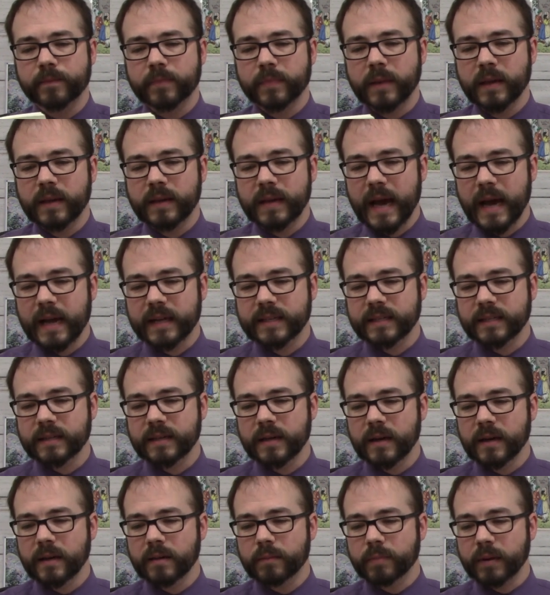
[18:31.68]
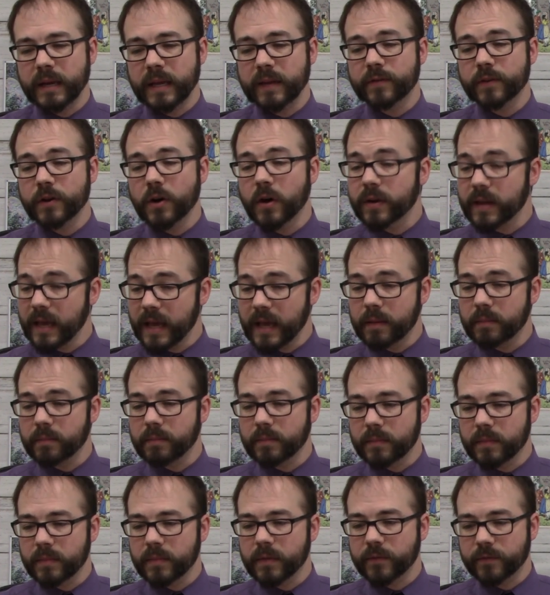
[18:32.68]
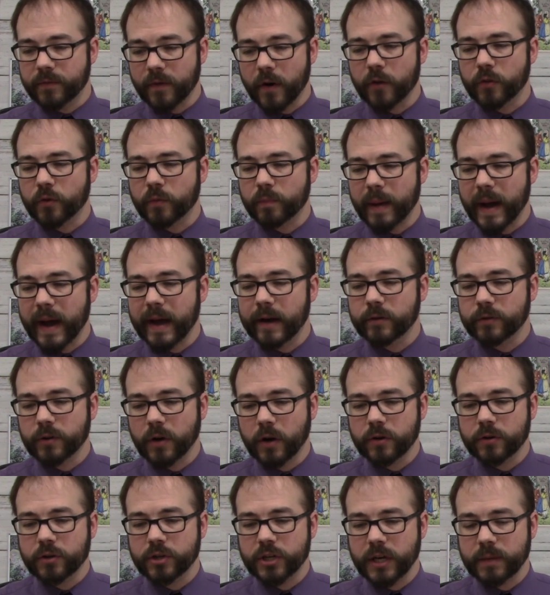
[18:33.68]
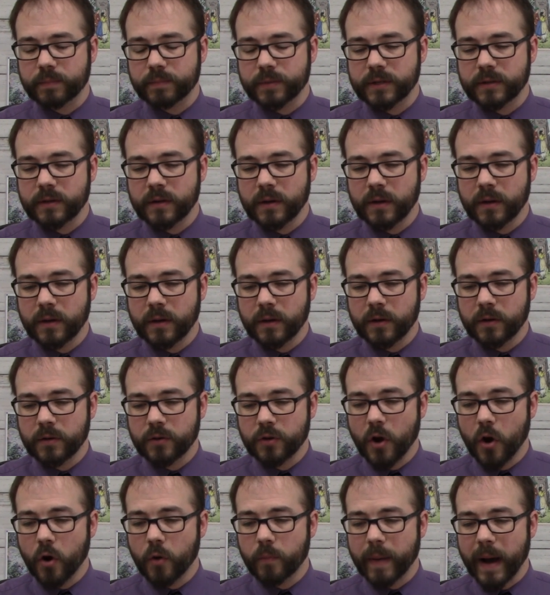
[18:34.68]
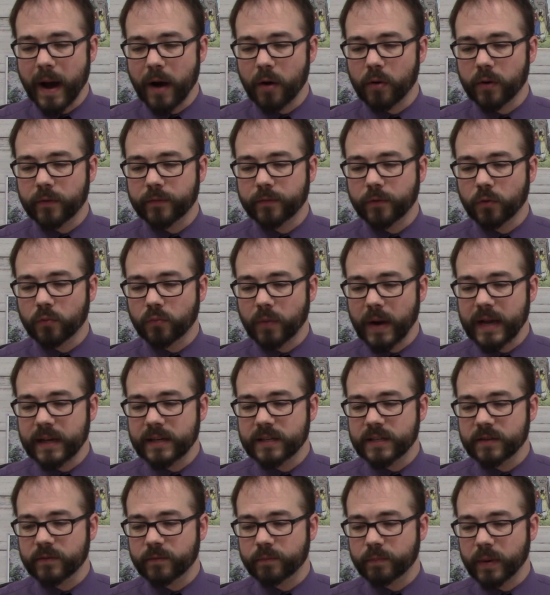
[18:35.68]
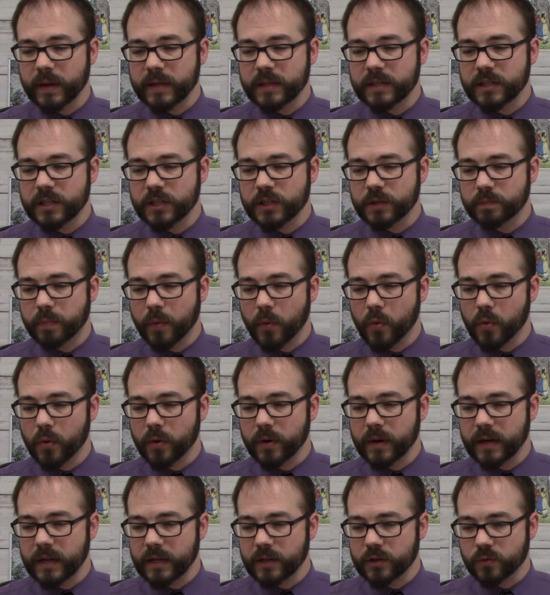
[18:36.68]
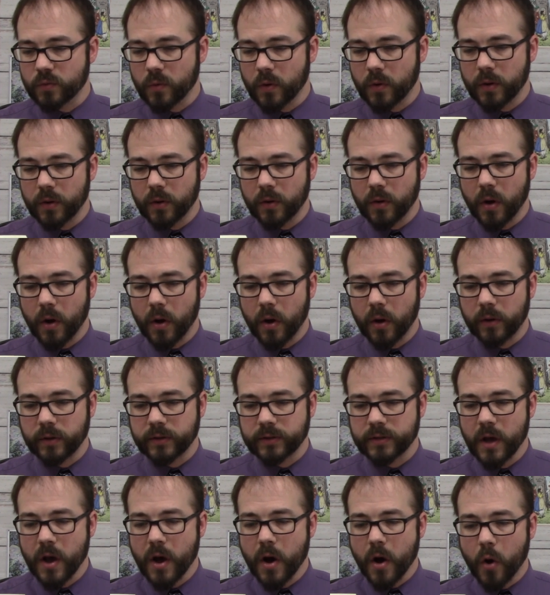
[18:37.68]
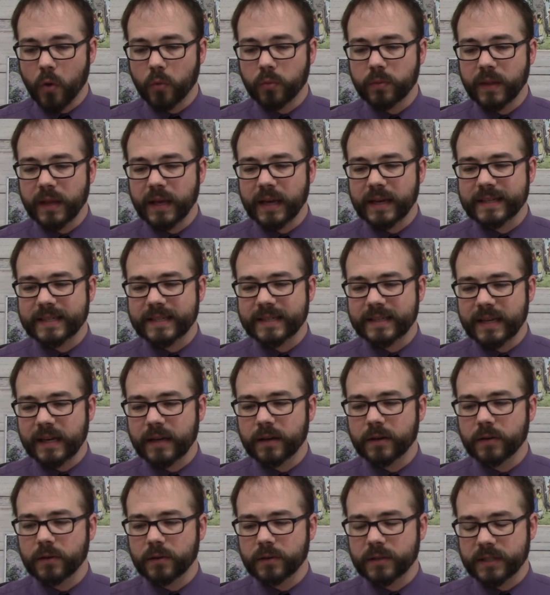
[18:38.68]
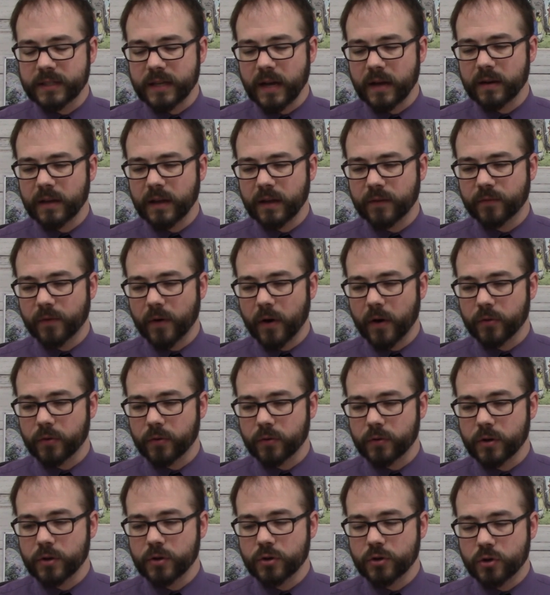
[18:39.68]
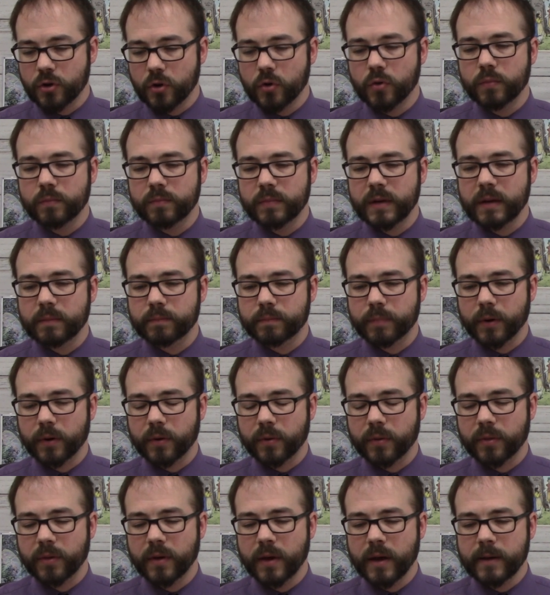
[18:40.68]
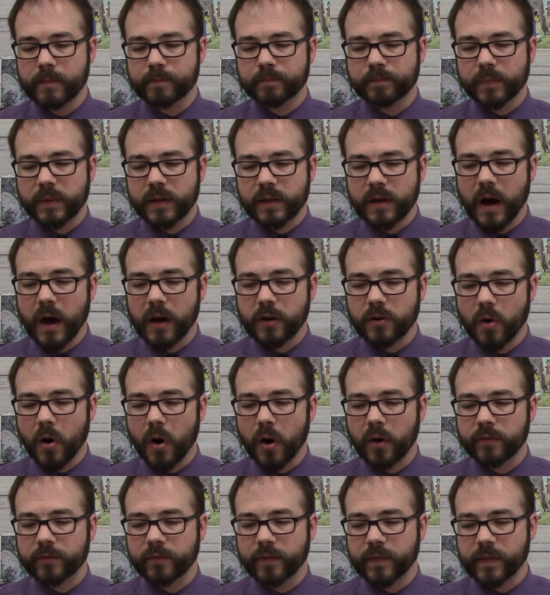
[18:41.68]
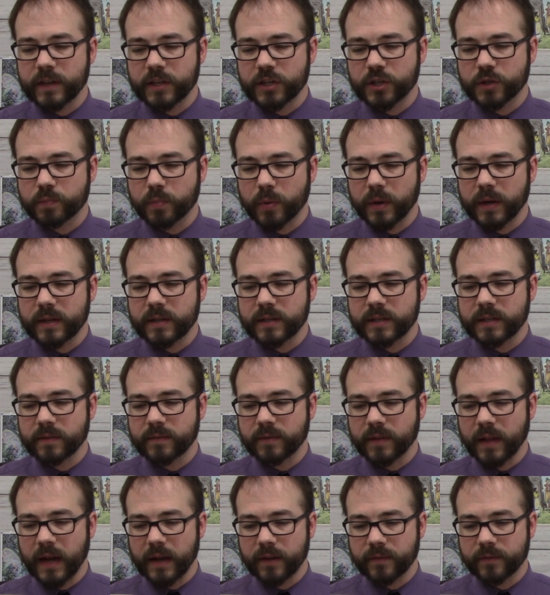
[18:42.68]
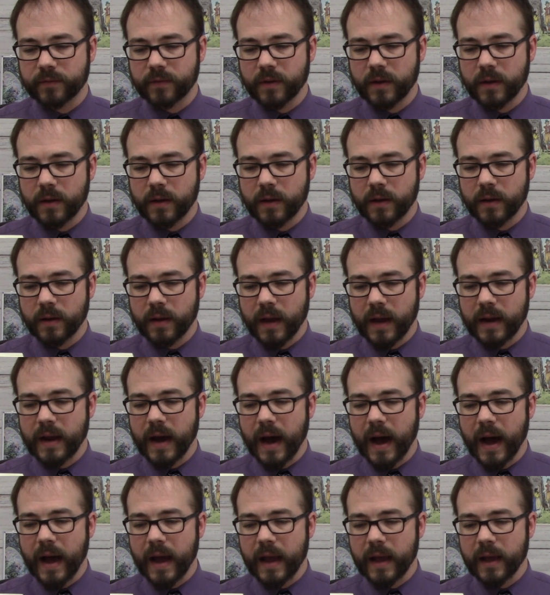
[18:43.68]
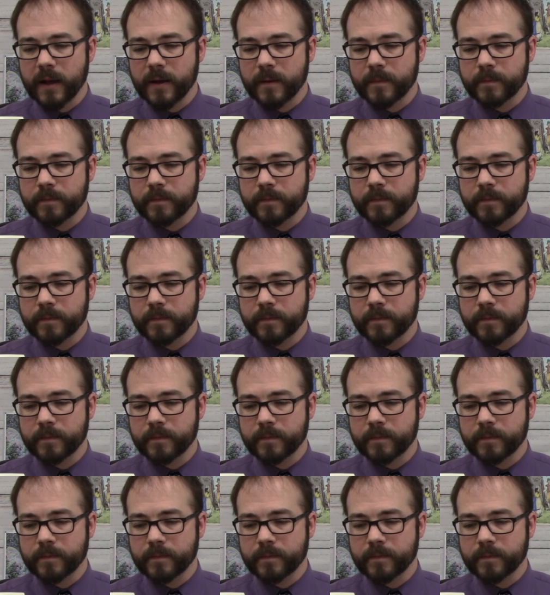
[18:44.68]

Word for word: Yes, but even on him the father piled hardships. No powerful race of princes born in his royal halls, only a single son he fathered, doomed at birth, cut off in the springs of life. And I,